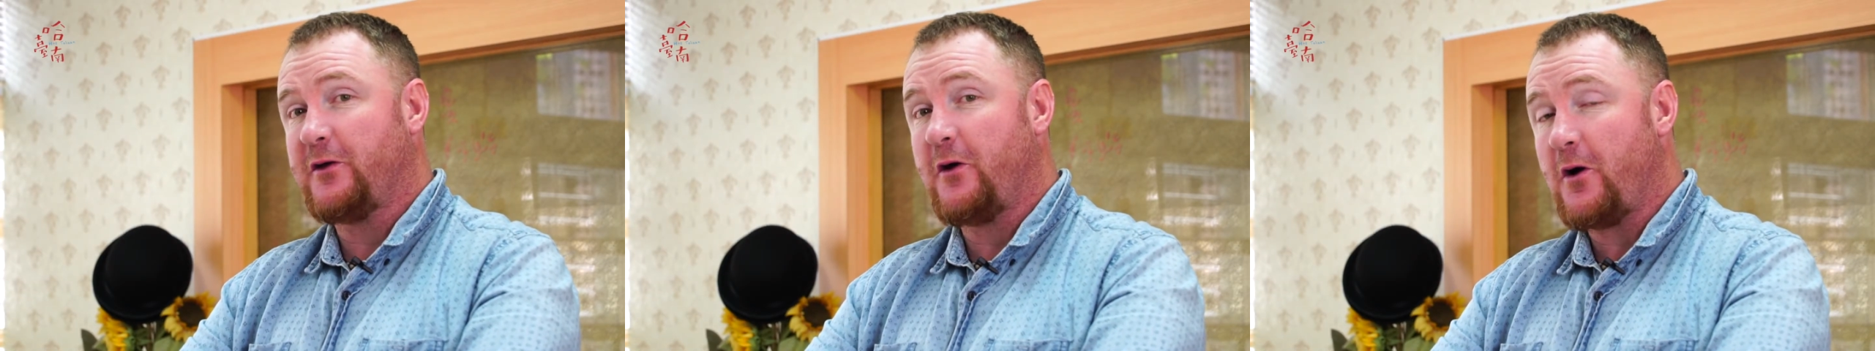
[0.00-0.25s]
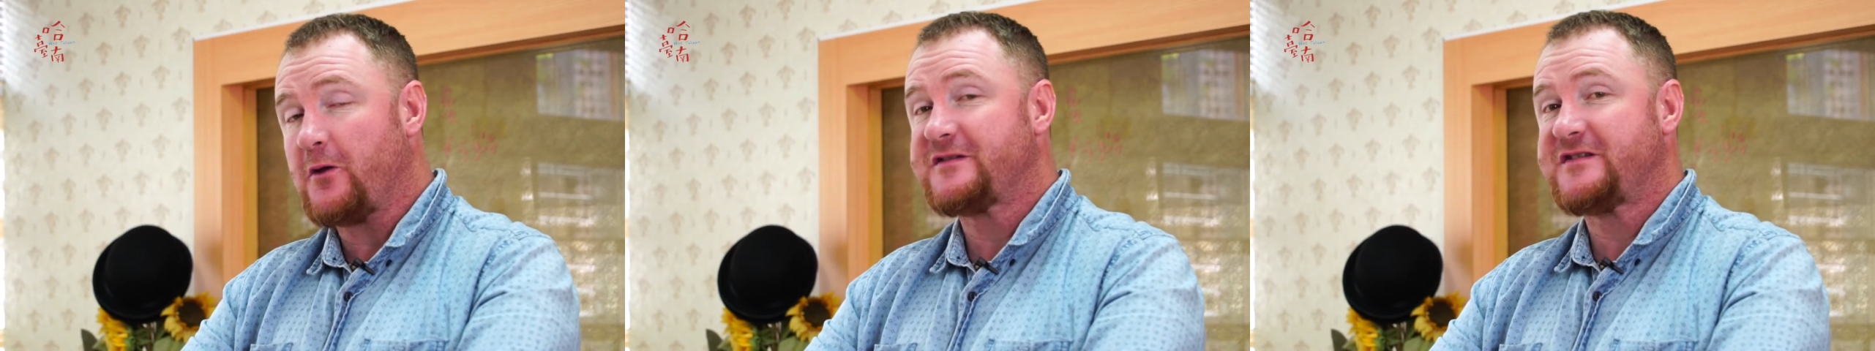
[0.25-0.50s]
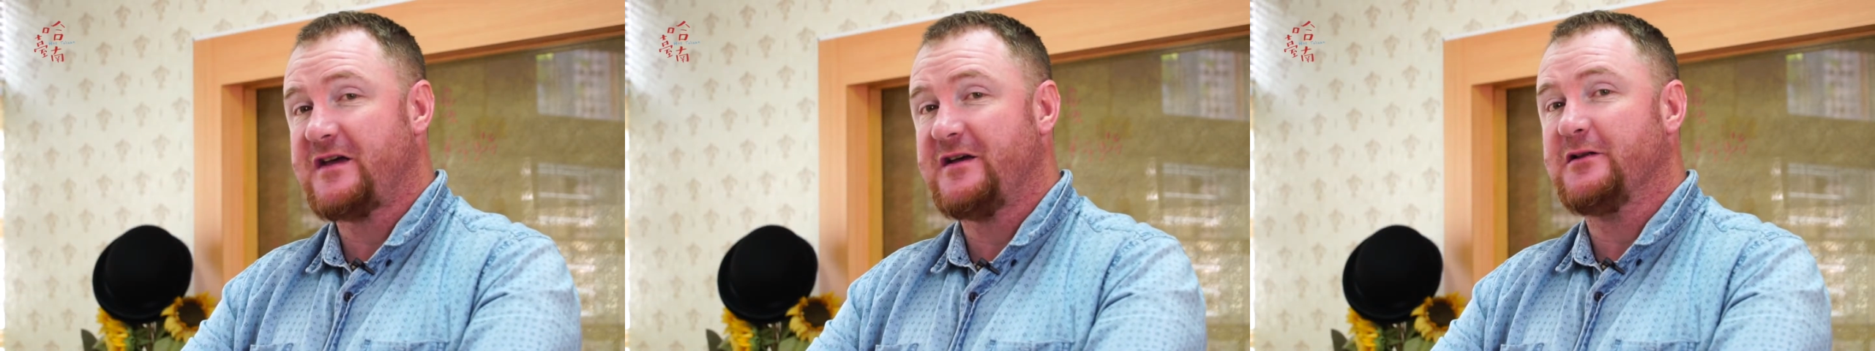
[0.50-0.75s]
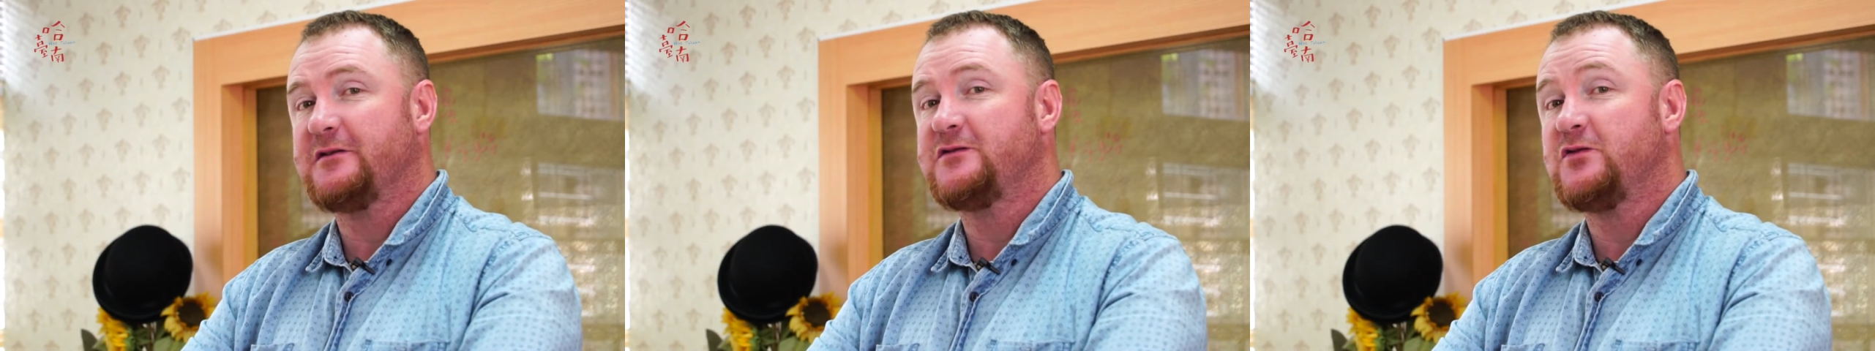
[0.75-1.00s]

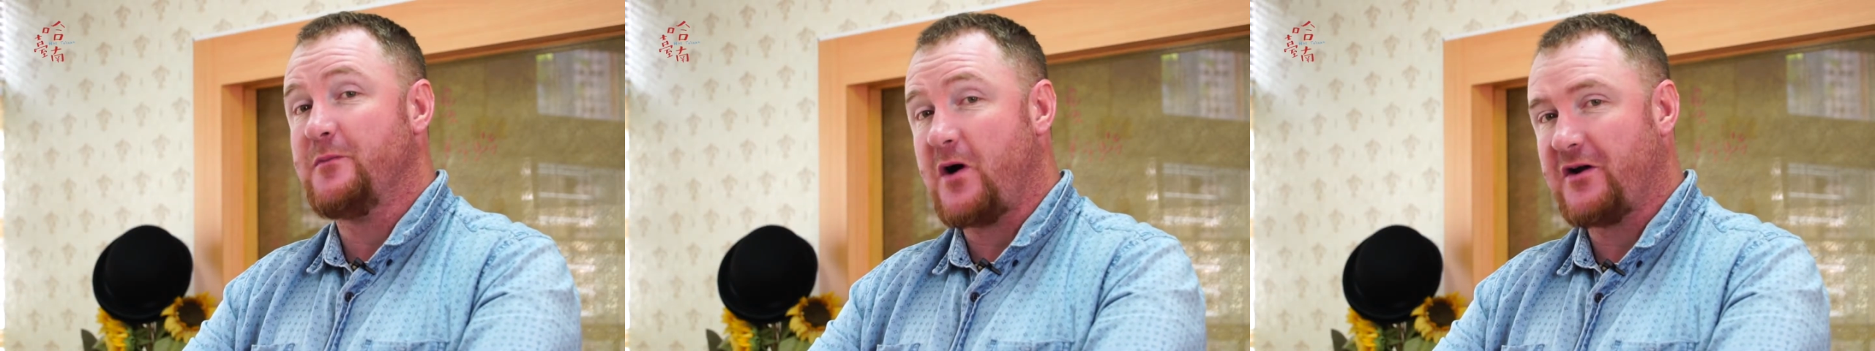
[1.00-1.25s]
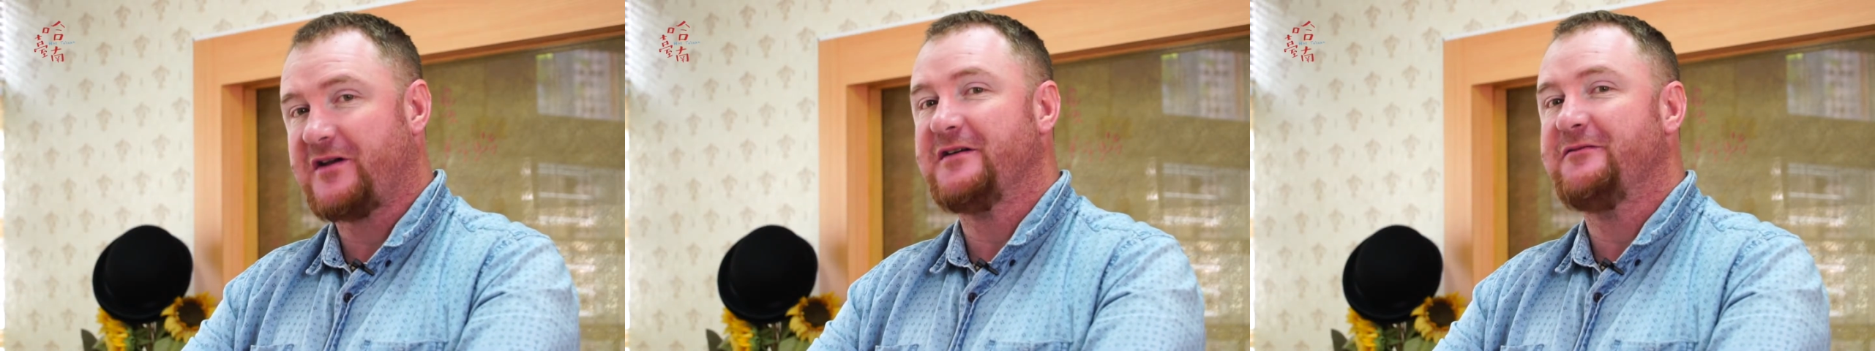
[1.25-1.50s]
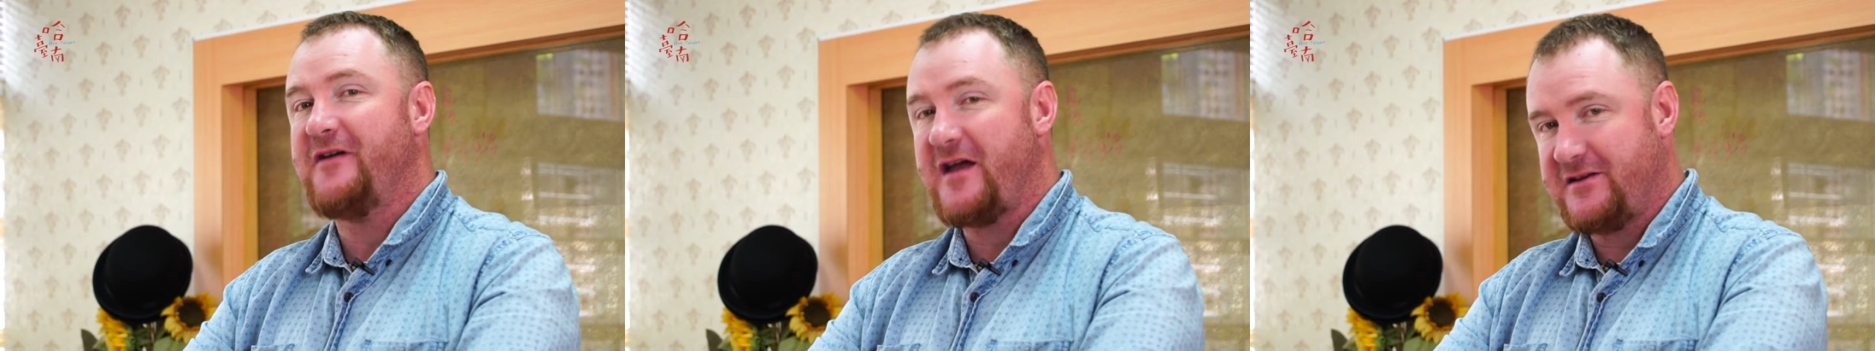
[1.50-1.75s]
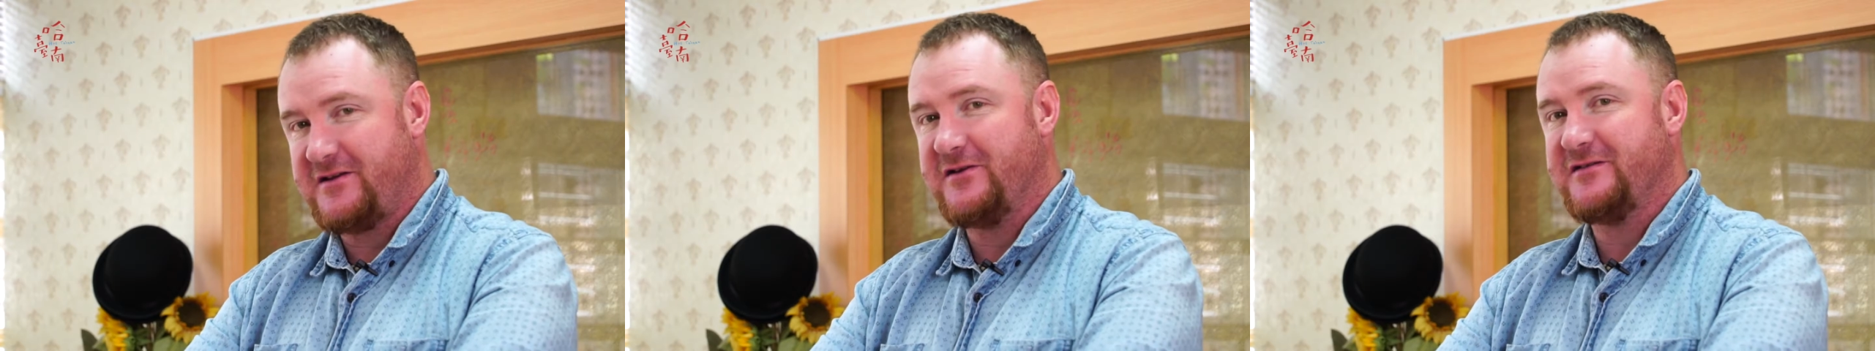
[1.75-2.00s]
wholesale to market
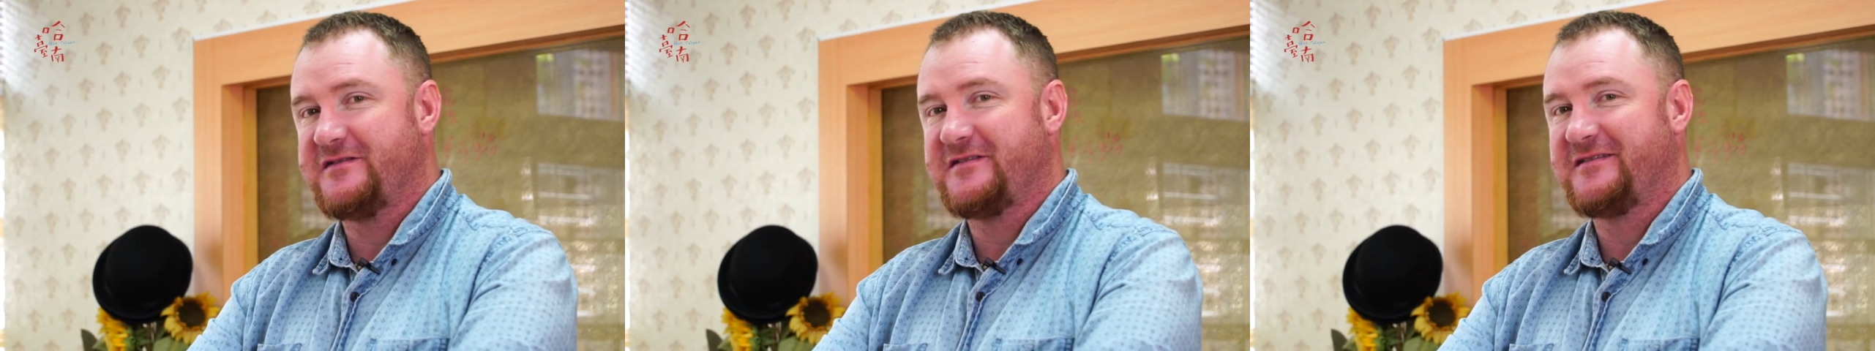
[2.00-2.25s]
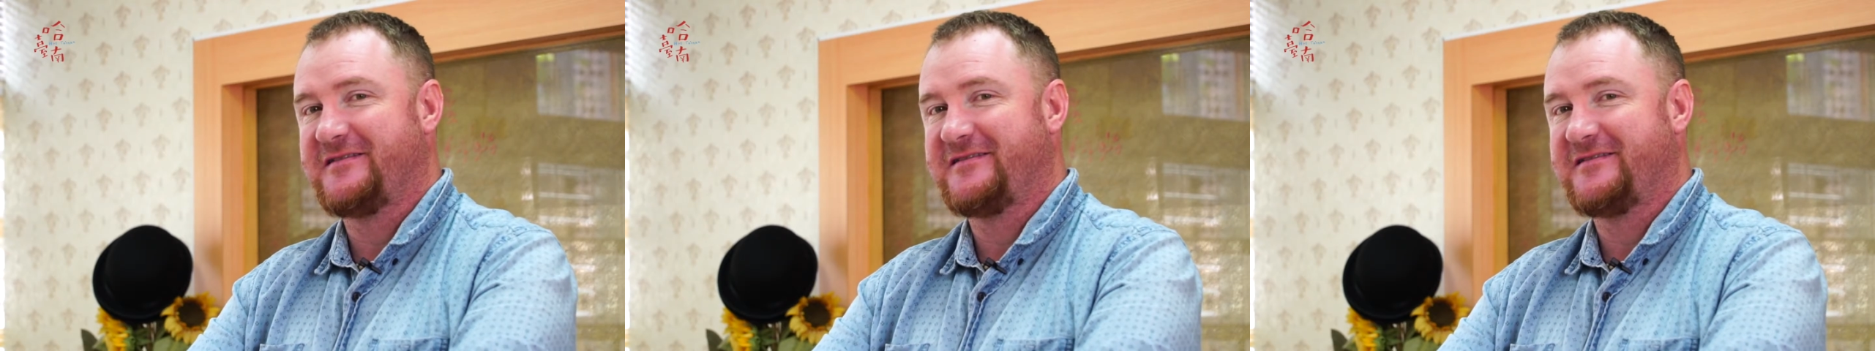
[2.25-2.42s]
vendors.